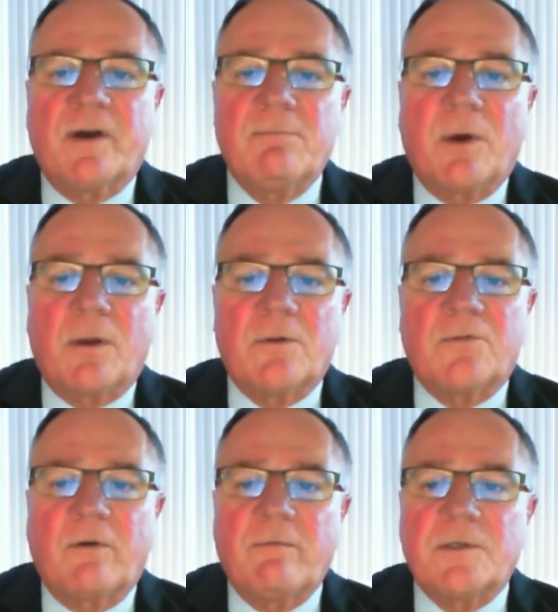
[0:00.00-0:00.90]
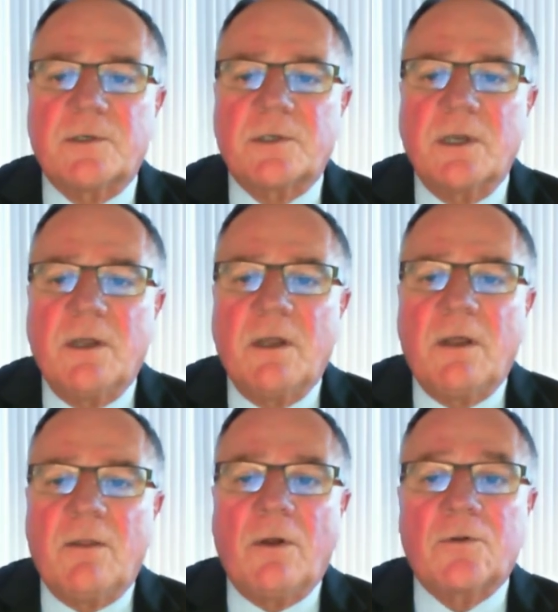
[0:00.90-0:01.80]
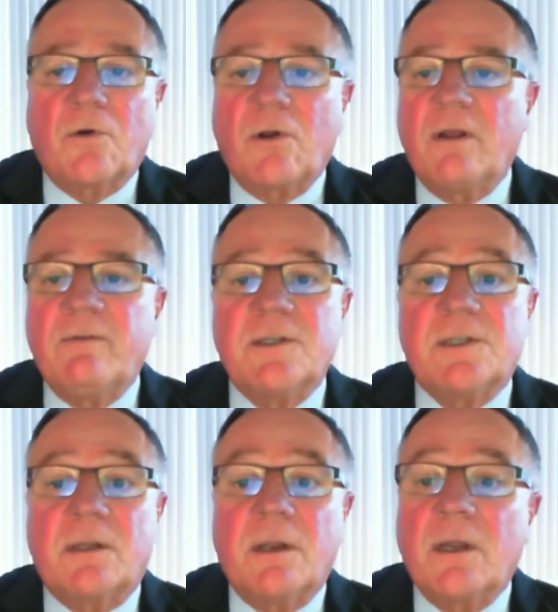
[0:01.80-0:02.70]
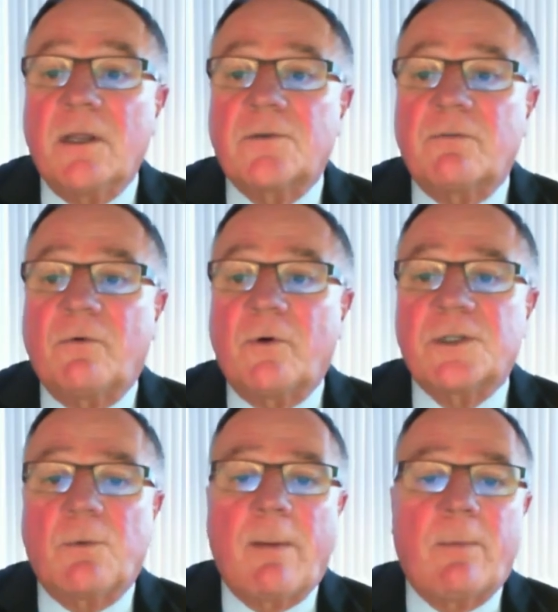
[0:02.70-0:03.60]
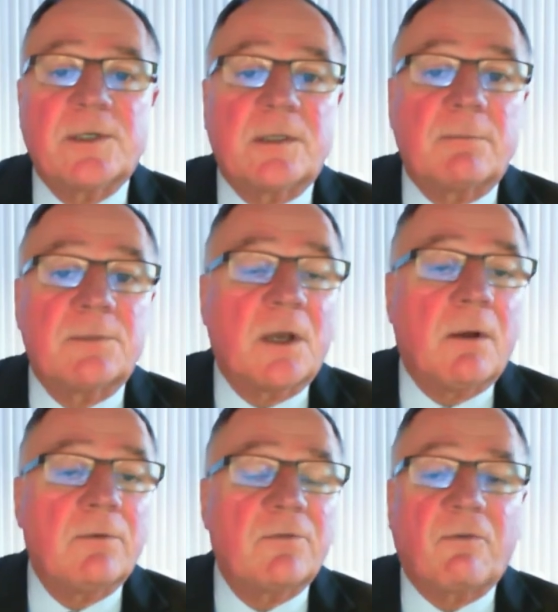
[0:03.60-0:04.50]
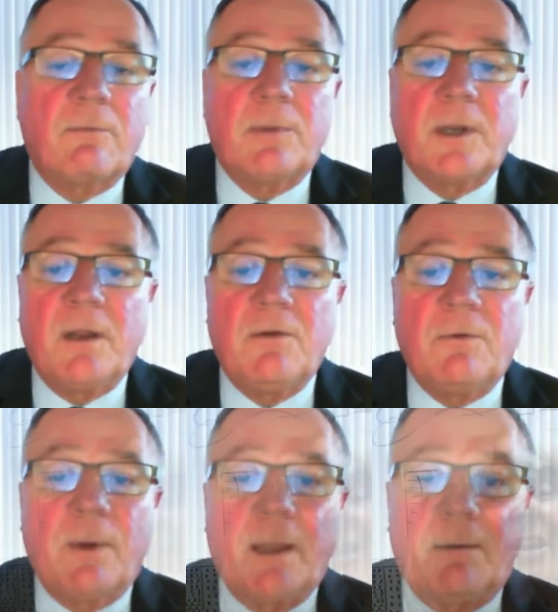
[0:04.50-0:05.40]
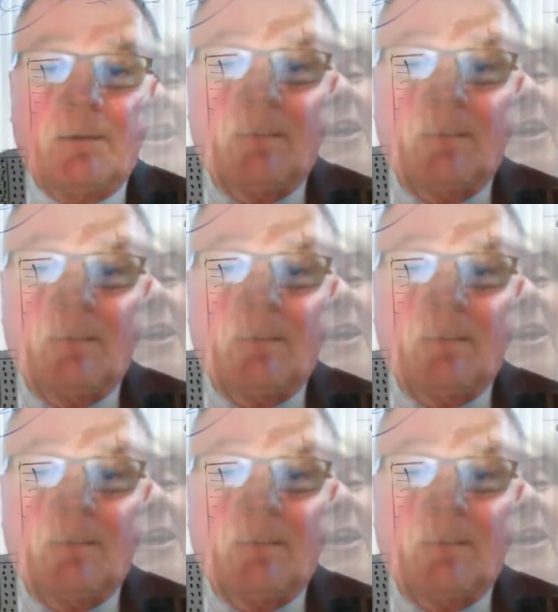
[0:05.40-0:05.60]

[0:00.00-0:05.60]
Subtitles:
unbundled services, the alternative is that litigants are forced to represent themselves from beginning to end.